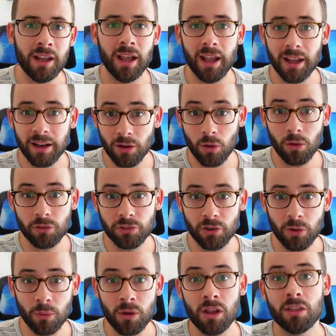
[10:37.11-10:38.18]
and
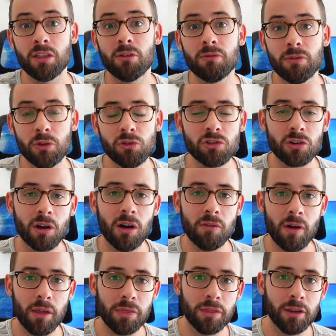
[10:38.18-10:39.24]
also the future
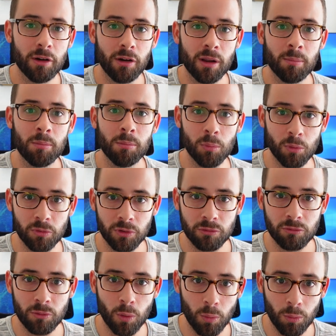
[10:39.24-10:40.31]
of Ethereum moving
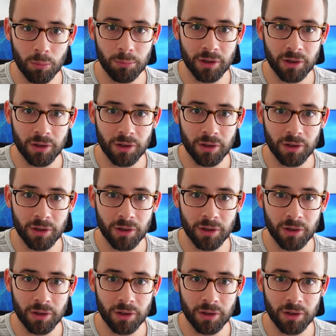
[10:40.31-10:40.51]
forward,